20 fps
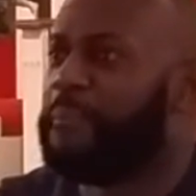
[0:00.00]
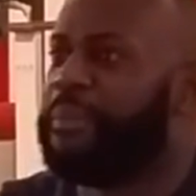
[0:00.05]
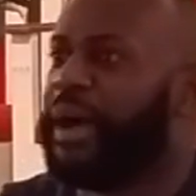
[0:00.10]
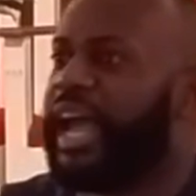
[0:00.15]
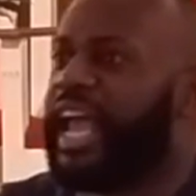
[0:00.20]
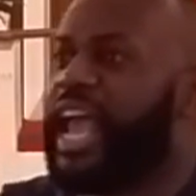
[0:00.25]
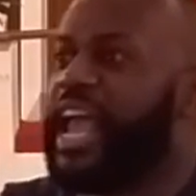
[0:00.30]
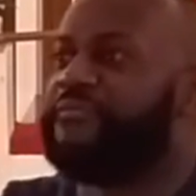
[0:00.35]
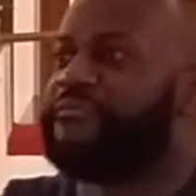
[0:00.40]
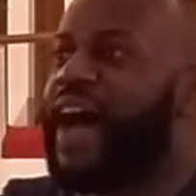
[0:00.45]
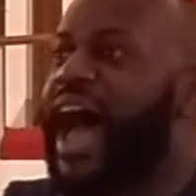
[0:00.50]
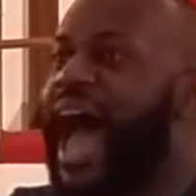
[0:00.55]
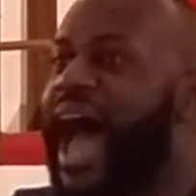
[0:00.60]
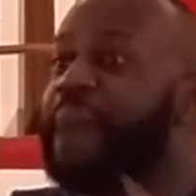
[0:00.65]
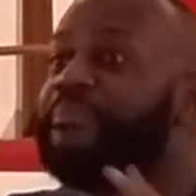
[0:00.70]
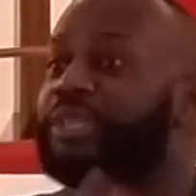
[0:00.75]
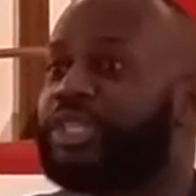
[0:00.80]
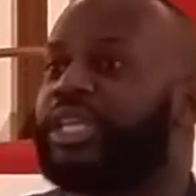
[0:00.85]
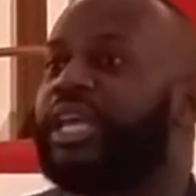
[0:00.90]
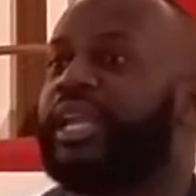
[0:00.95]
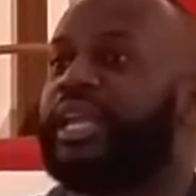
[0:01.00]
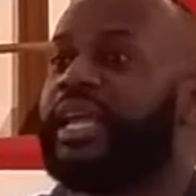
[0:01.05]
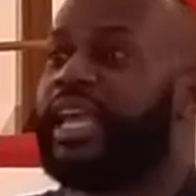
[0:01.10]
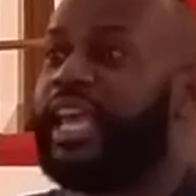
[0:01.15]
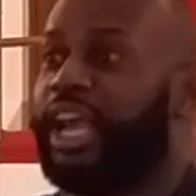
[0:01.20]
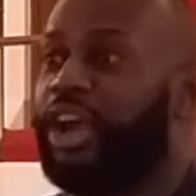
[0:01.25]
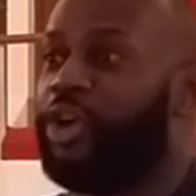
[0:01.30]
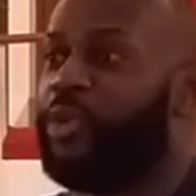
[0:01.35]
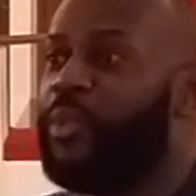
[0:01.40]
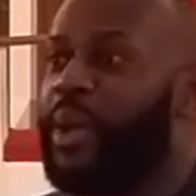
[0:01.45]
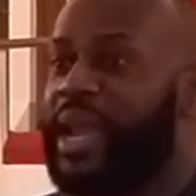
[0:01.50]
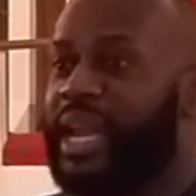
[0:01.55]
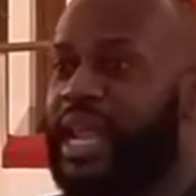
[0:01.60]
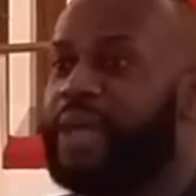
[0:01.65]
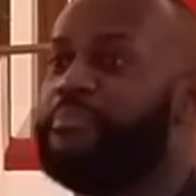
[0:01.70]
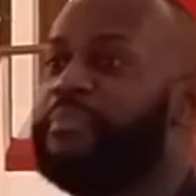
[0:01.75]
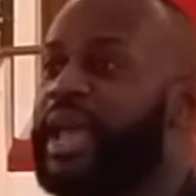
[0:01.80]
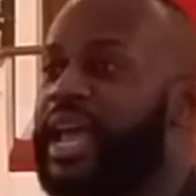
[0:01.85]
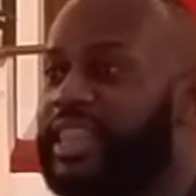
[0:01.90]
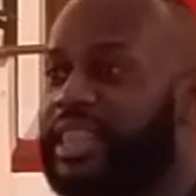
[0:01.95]
But if I'm sitting here
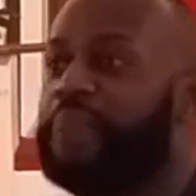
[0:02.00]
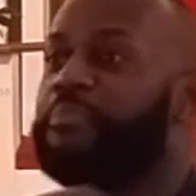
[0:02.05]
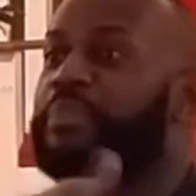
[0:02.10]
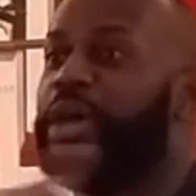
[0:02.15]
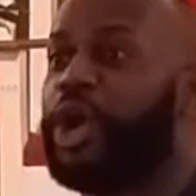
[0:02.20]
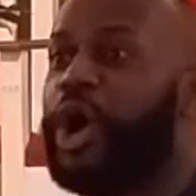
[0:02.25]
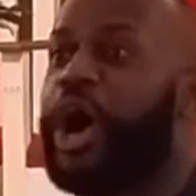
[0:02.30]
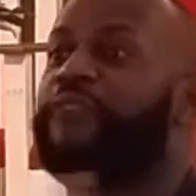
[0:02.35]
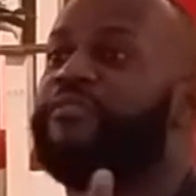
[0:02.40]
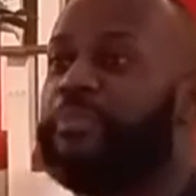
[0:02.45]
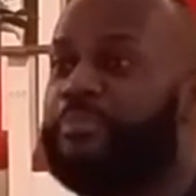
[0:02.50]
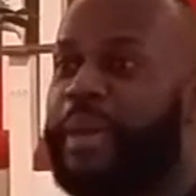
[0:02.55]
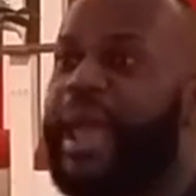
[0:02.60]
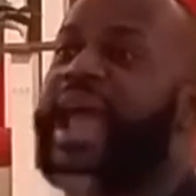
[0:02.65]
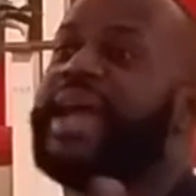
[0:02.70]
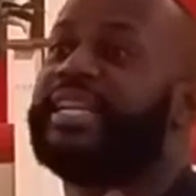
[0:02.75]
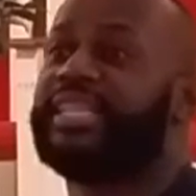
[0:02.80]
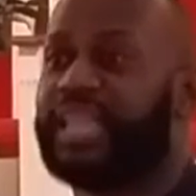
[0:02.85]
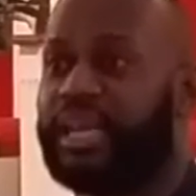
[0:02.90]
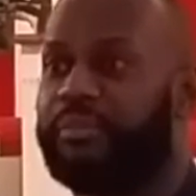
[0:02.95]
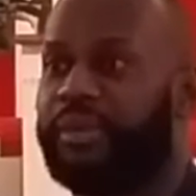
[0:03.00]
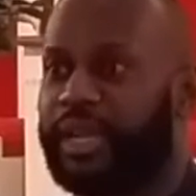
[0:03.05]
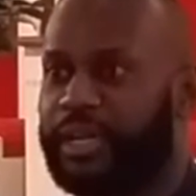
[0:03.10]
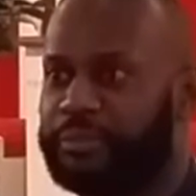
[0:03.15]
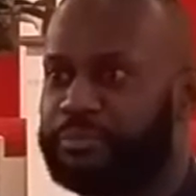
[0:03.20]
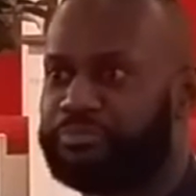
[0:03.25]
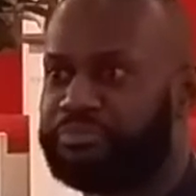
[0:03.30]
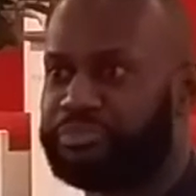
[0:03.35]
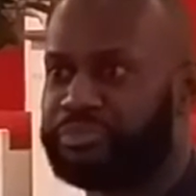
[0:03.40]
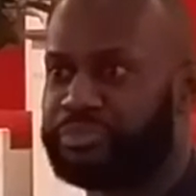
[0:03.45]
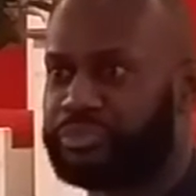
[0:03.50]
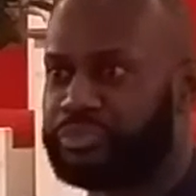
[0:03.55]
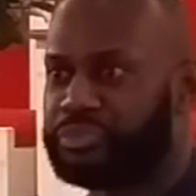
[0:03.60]
written in the middle of a pandemic,